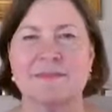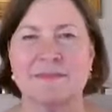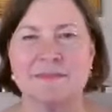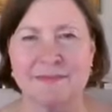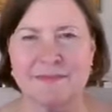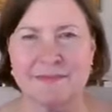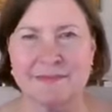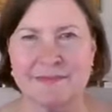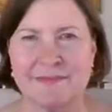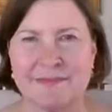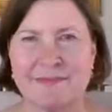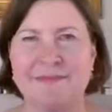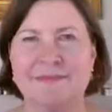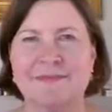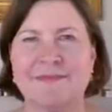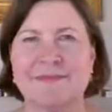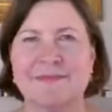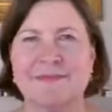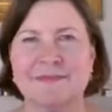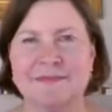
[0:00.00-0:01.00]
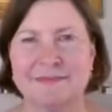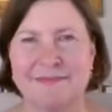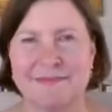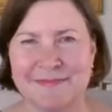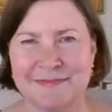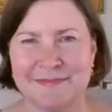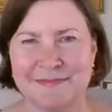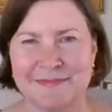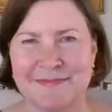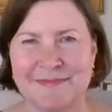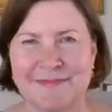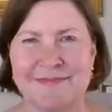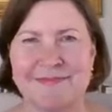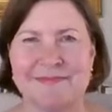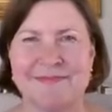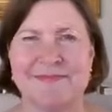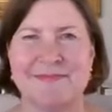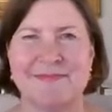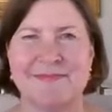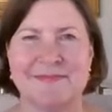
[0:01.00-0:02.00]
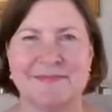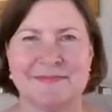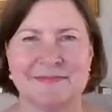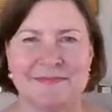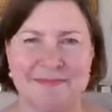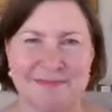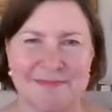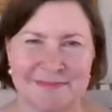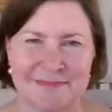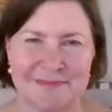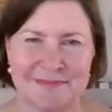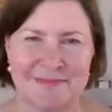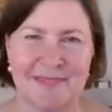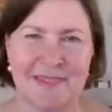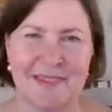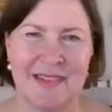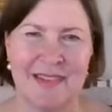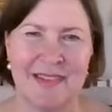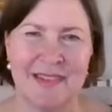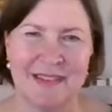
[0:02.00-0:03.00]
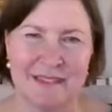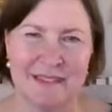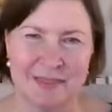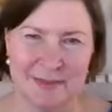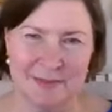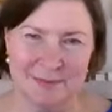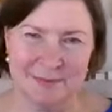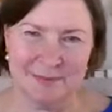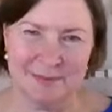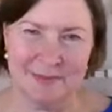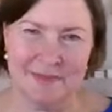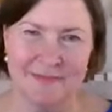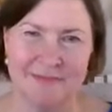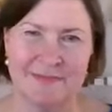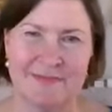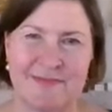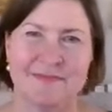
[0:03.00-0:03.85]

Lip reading: (not speaking)